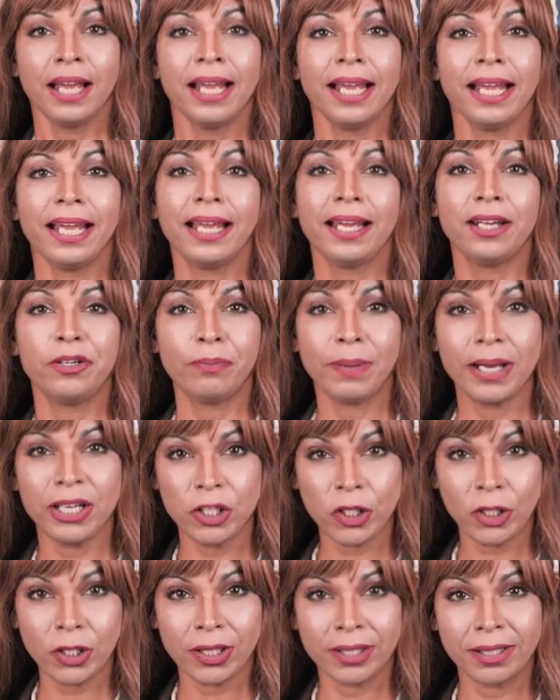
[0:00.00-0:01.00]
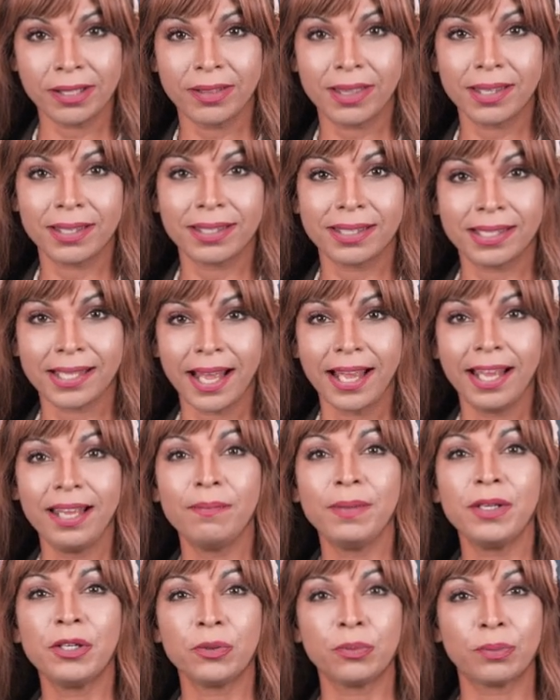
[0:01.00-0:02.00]
Aird mentioned the
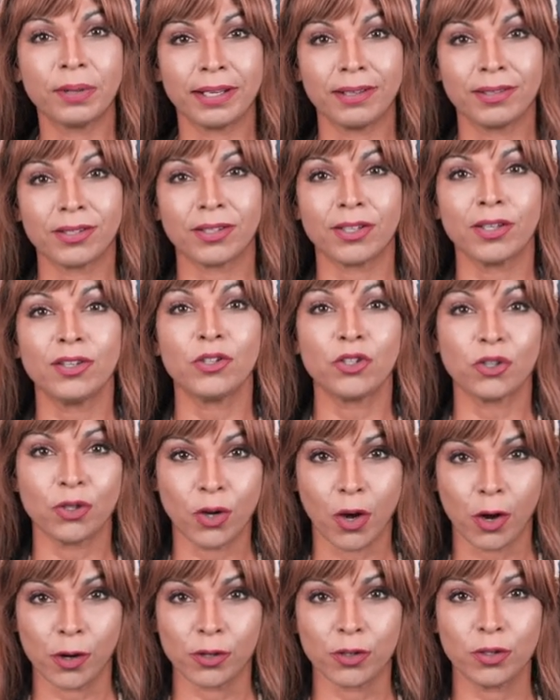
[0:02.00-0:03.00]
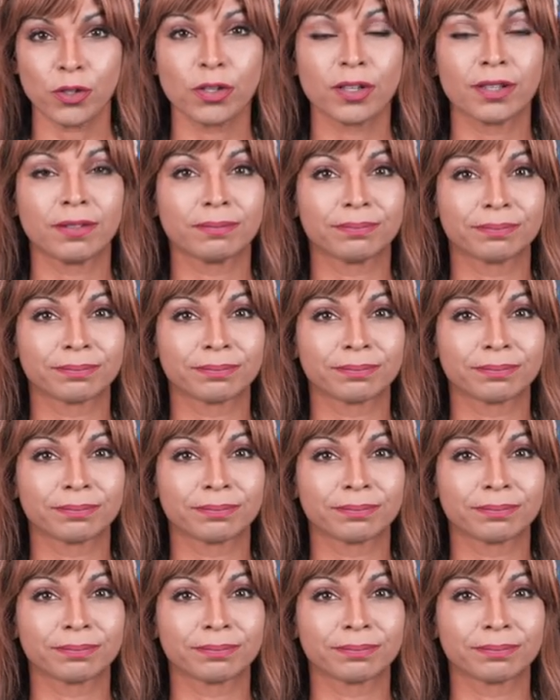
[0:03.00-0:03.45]
same in a research note.